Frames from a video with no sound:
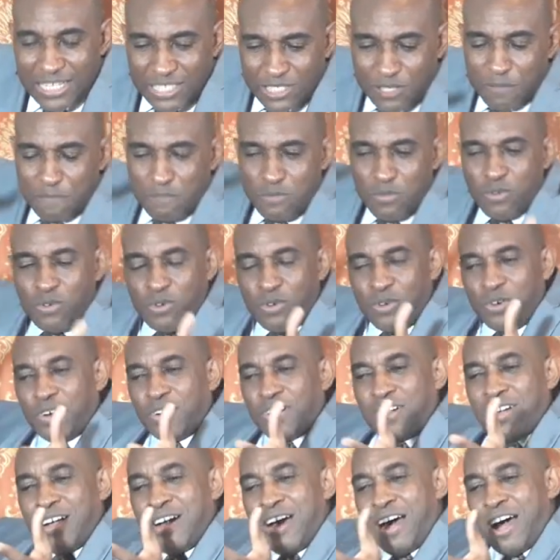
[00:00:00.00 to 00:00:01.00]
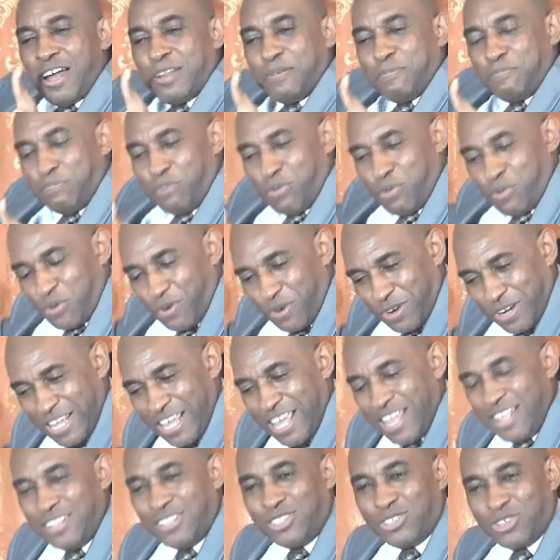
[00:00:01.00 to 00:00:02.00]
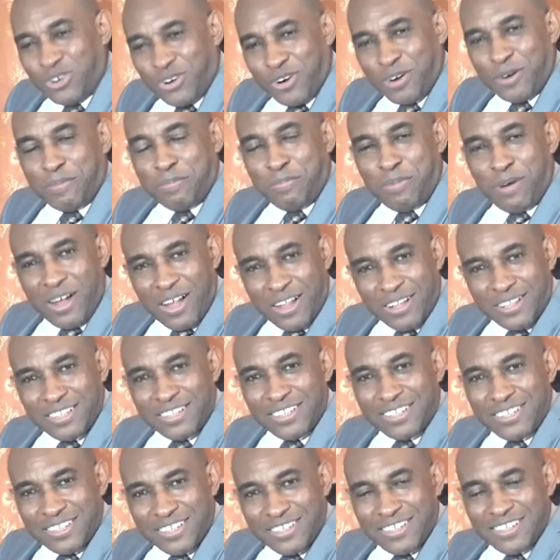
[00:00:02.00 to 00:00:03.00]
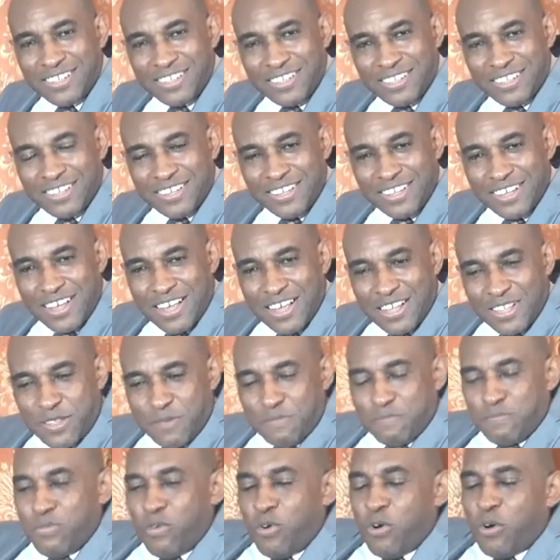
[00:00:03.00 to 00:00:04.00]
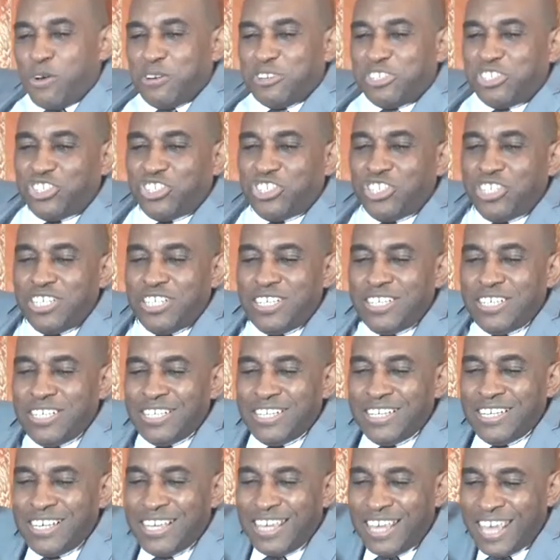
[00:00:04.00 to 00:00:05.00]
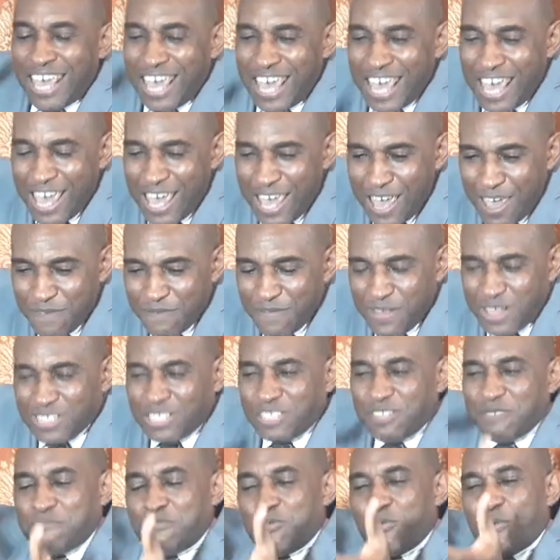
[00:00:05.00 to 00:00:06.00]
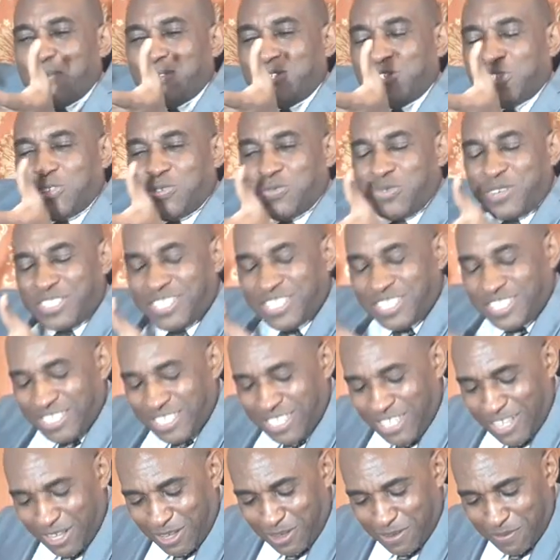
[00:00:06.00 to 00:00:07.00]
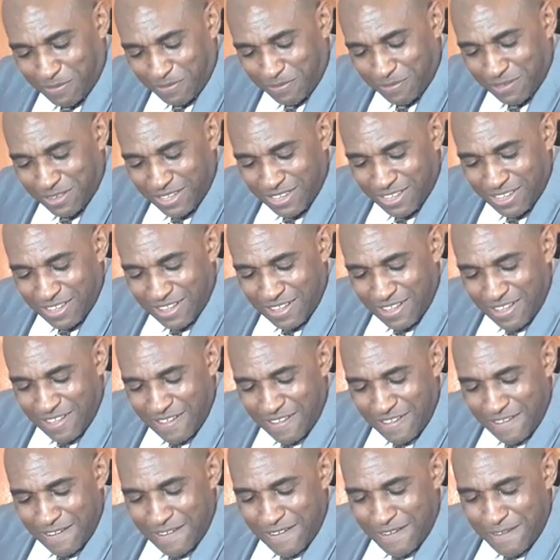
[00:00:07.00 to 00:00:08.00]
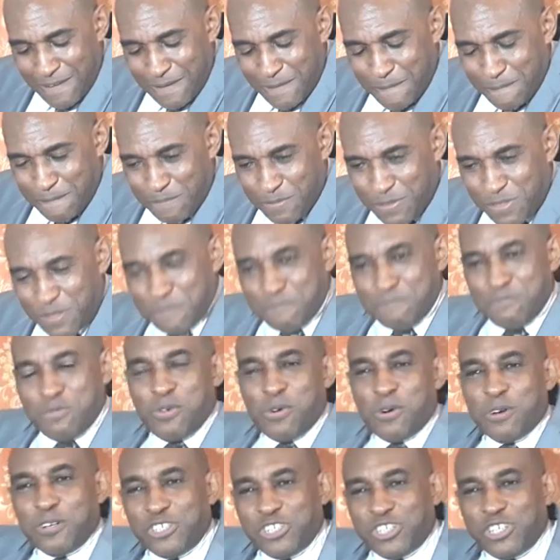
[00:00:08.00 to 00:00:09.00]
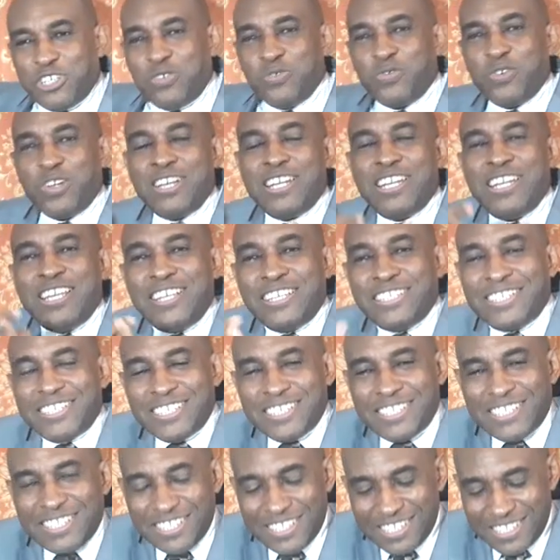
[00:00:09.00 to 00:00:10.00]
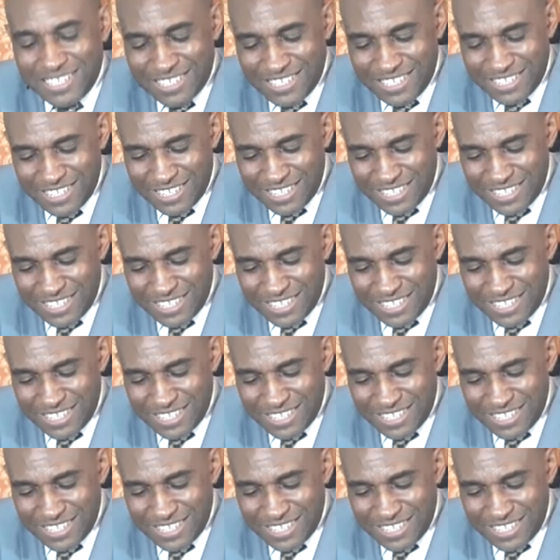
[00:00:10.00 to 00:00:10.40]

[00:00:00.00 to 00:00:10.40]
is the more God poured into her pot. The more she gave is the more she received. The more she released